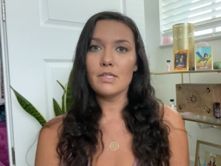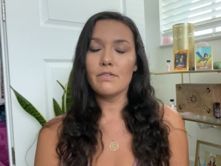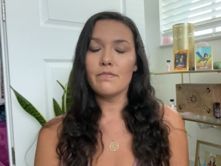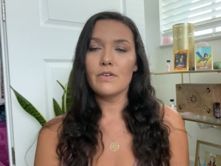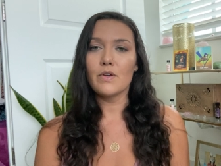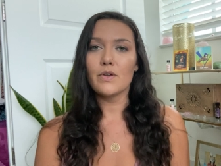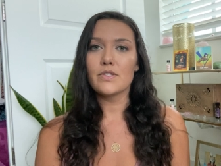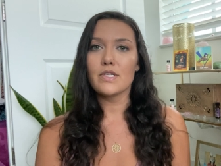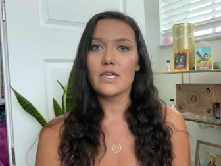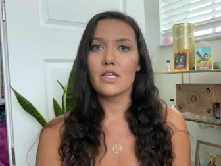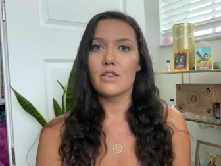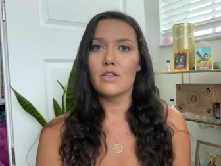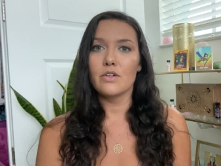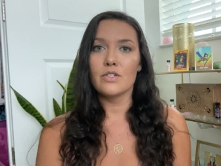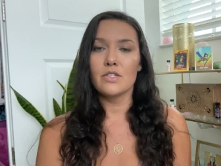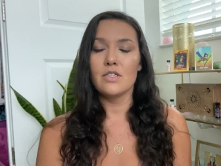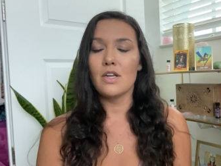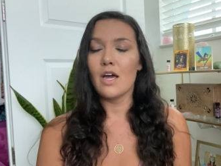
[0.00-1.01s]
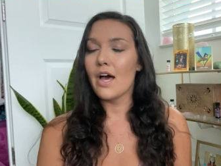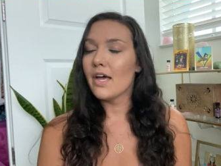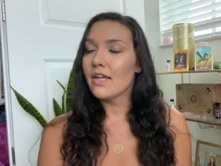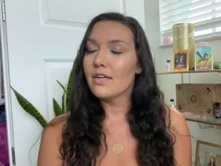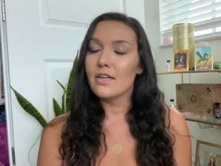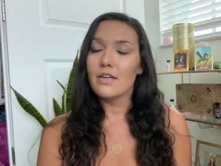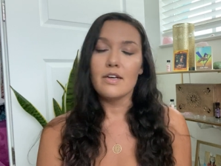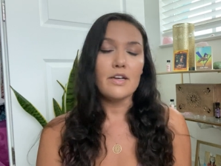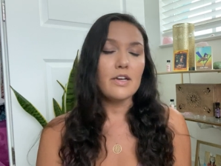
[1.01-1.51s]
it feels like there's
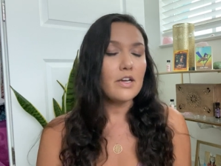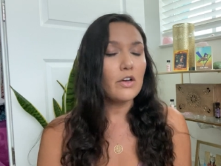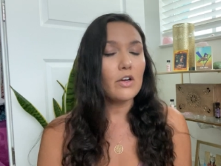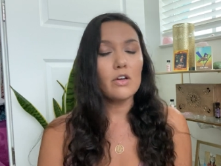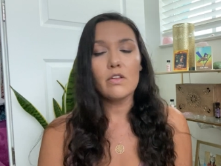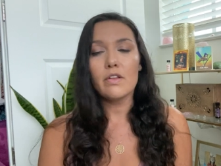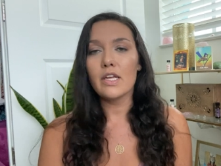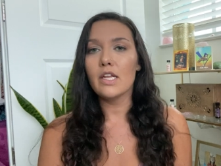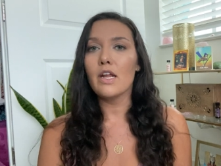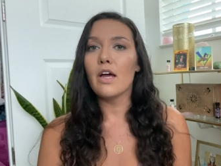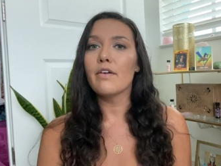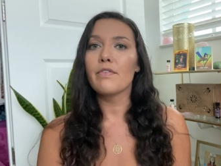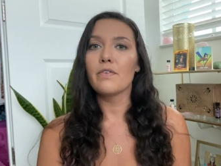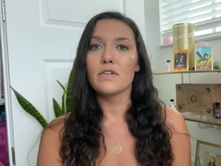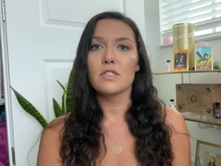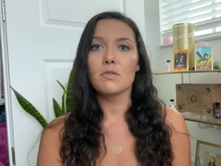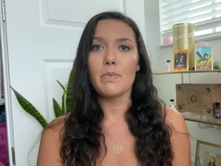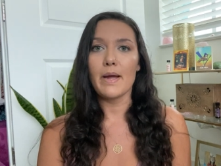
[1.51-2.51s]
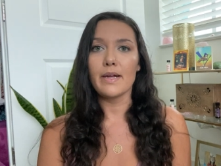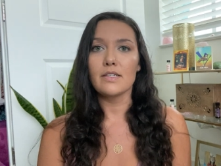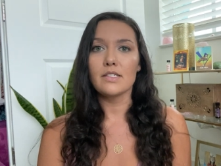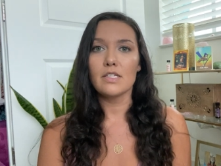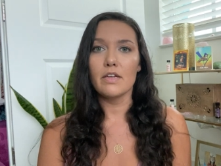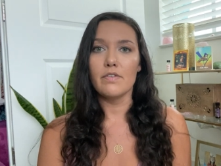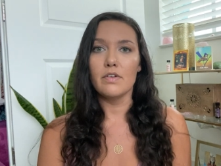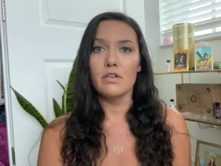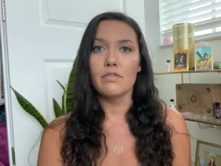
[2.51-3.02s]
not nearly enough respect
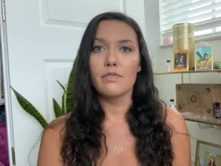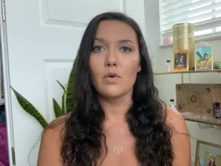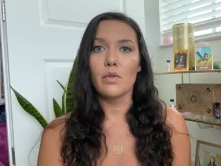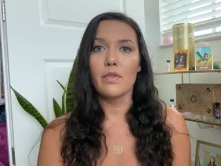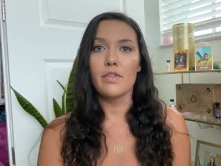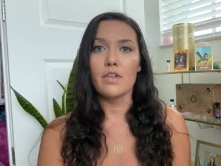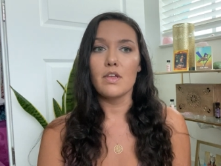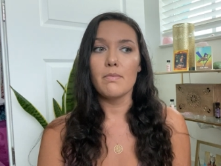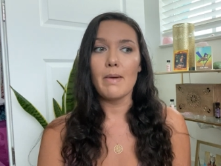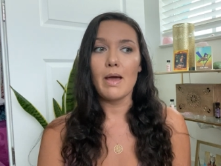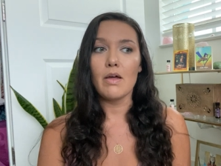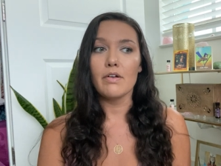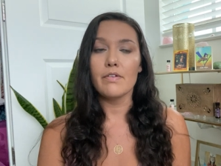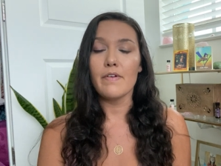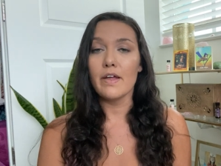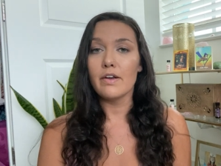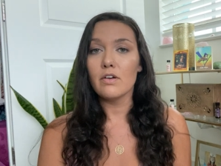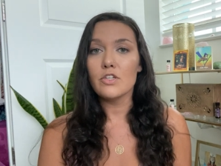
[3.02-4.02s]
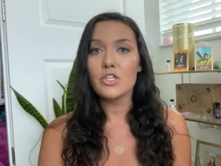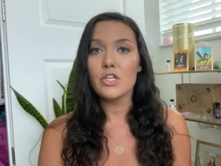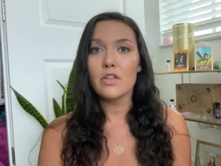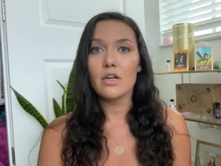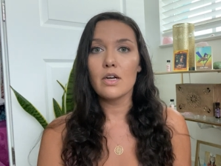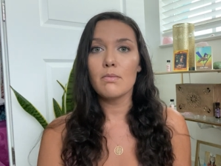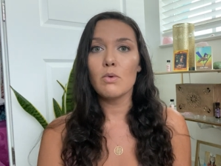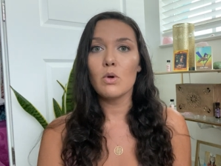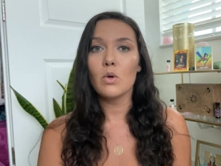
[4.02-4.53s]
given for the amount of energy
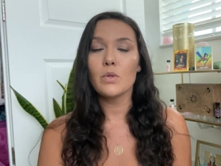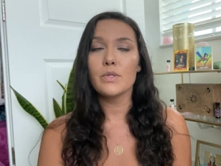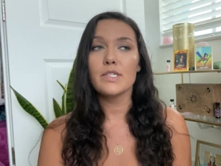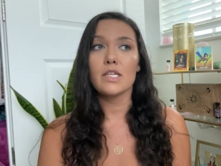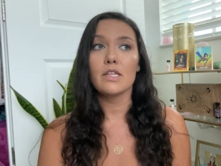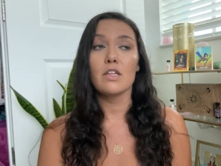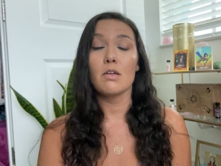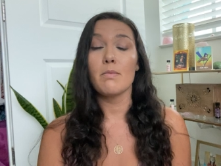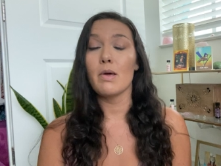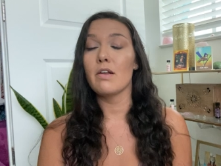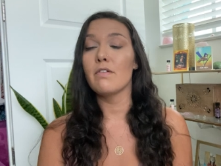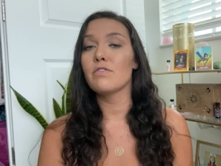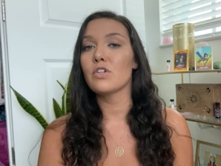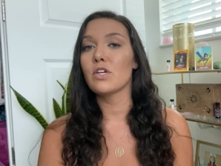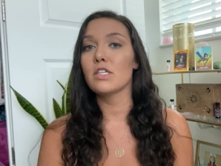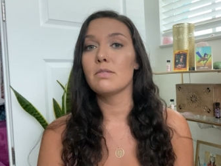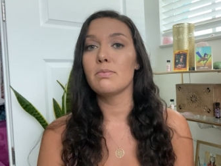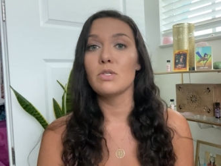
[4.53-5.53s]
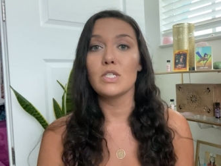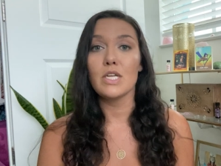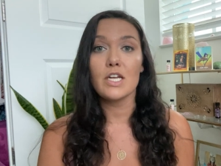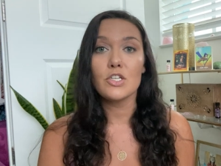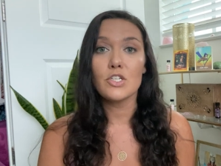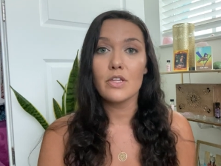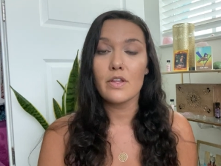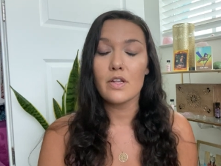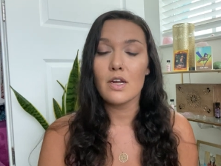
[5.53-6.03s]
that I'm holding, the amount of
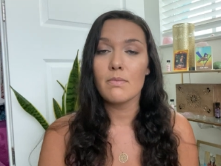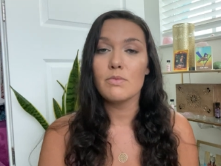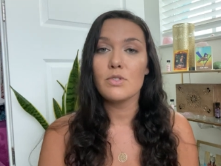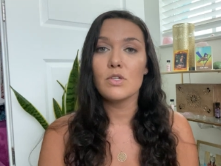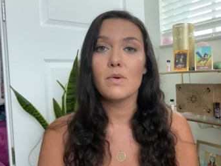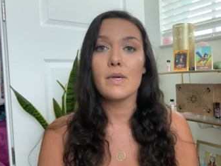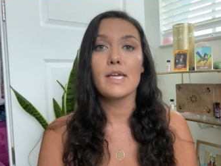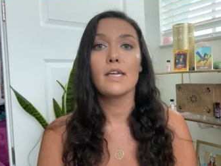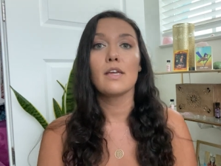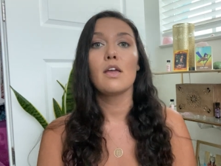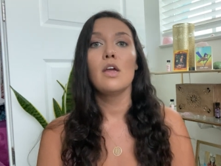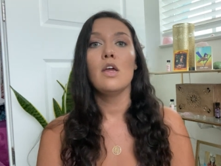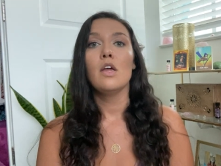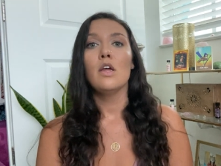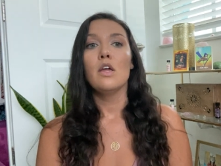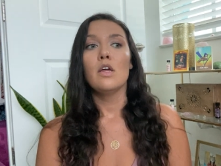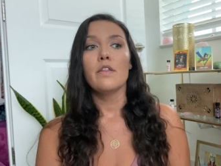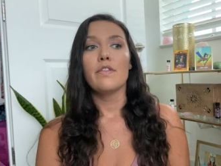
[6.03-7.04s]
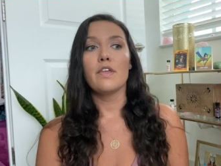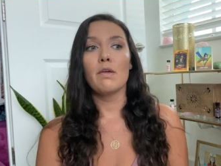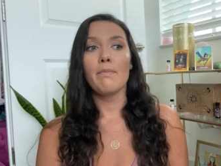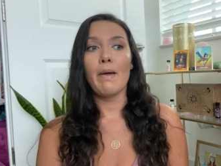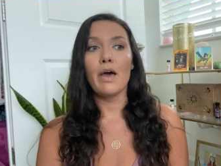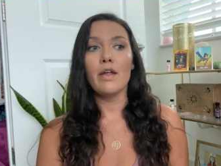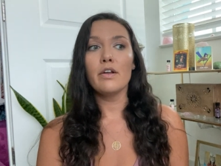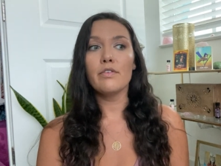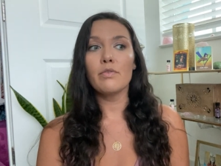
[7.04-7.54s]
transmutation that I'm doing, the
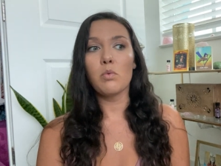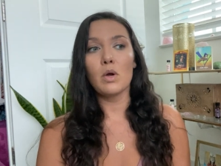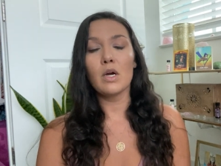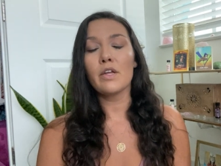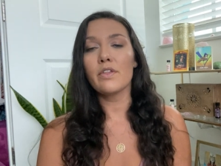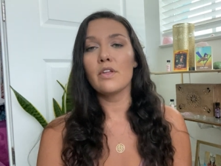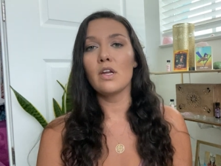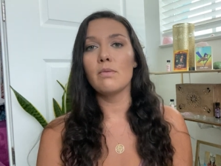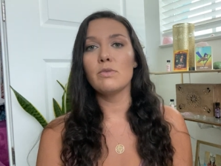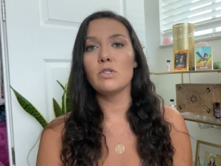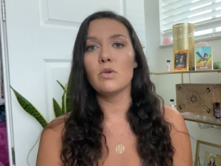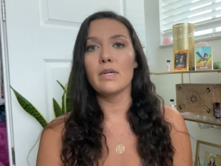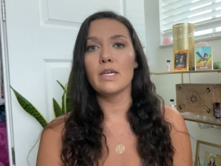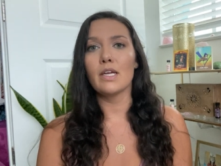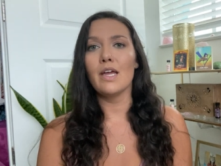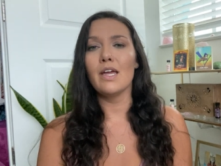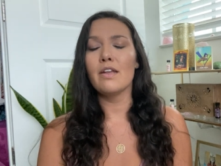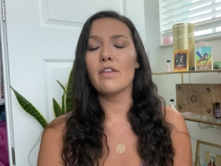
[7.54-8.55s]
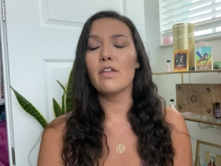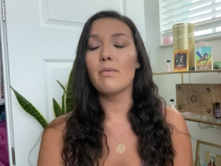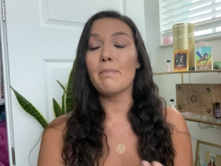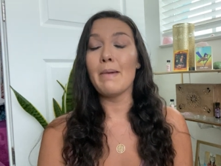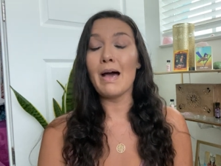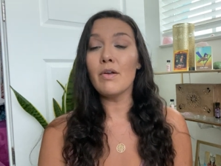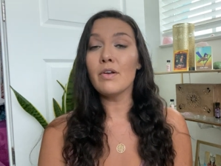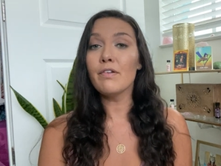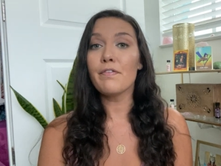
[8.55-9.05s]
amount of work that I'm doing, and the
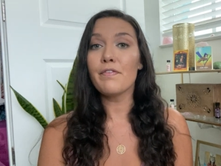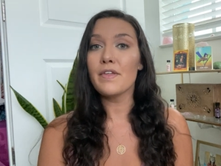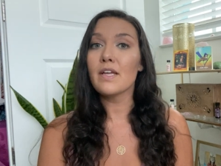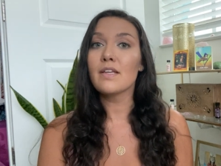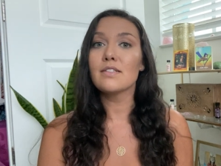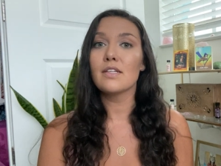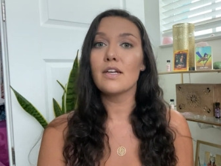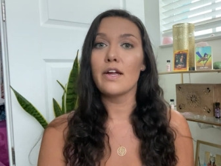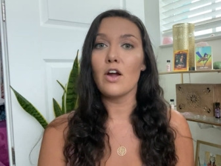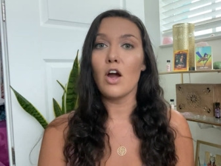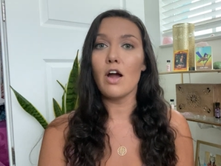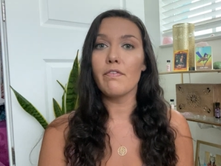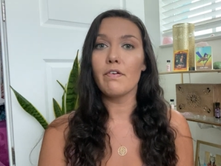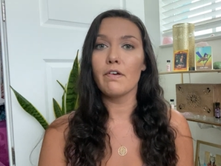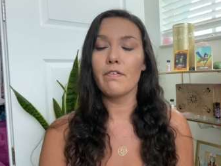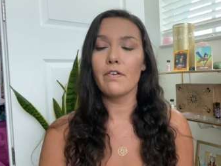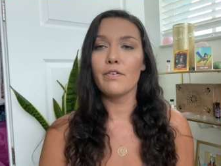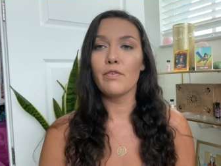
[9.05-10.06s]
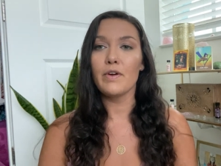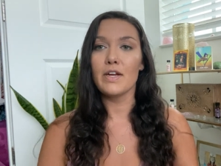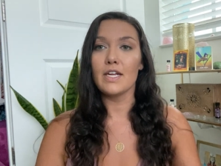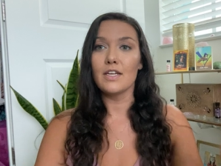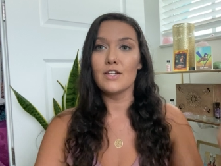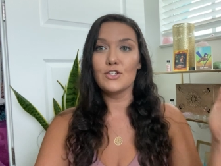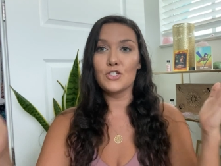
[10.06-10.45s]
amount of things that I offer for free,